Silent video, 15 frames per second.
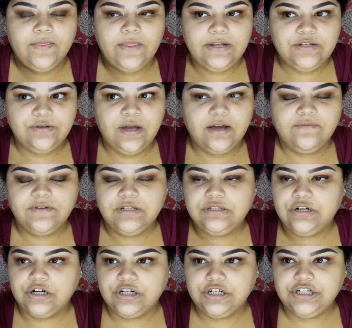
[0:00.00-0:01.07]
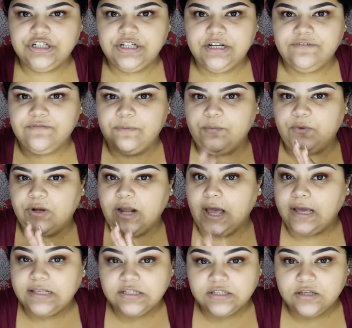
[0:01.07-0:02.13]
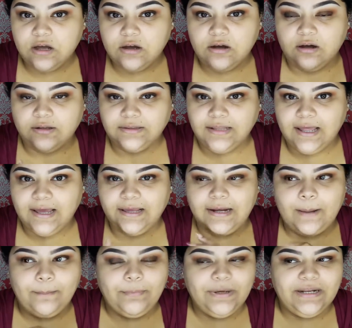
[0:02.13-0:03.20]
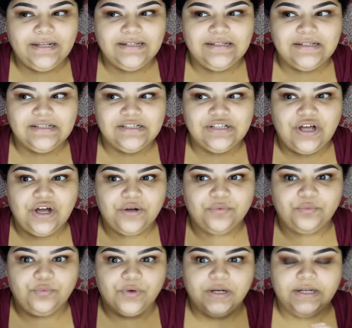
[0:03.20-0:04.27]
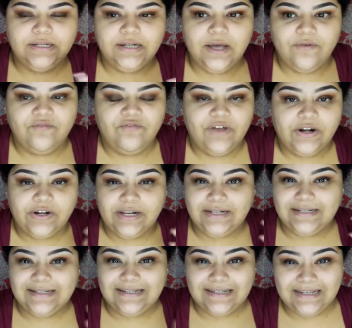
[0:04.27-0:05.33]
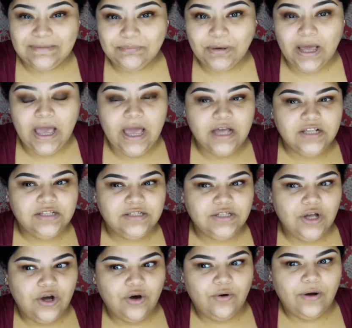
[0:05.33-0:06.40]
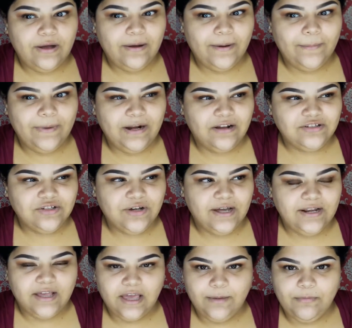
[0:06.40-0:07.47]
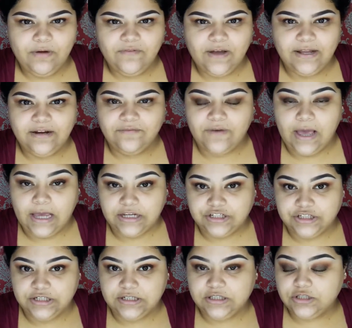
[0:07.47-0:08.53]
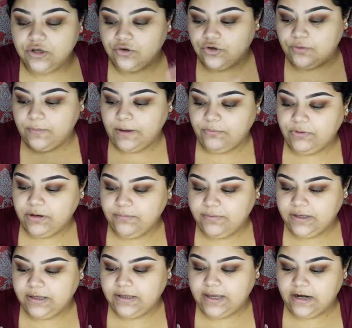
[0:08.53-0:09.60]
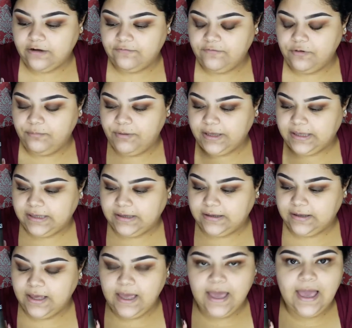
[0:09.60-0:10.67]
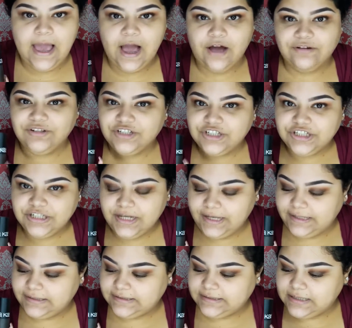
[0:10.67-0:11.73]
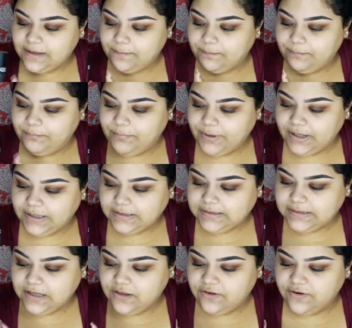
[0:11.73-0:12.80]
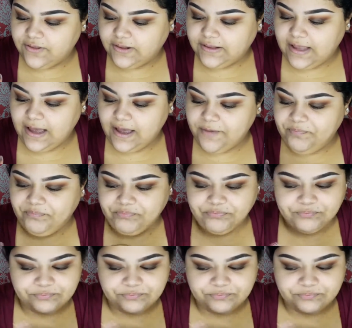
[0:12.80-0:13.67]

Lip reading: they do have a darker shade from what I saw online, but it does not run very deep. So it also kind of came off kind of ashy. So you might want to be careful picking out your shades. But other than that,